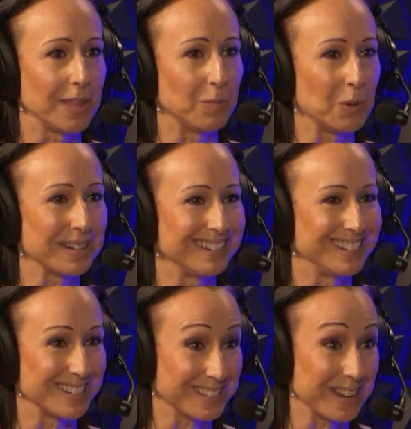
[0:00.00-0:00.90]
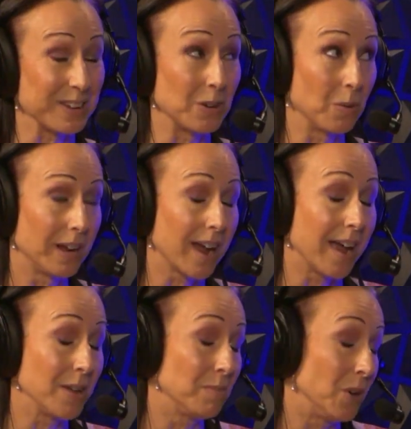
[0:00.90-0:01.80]
then we can just say, you know what?
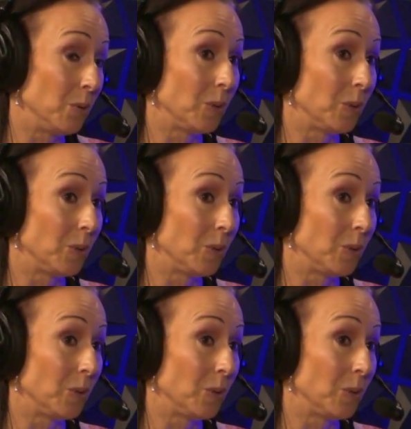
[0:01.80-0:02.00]
I am no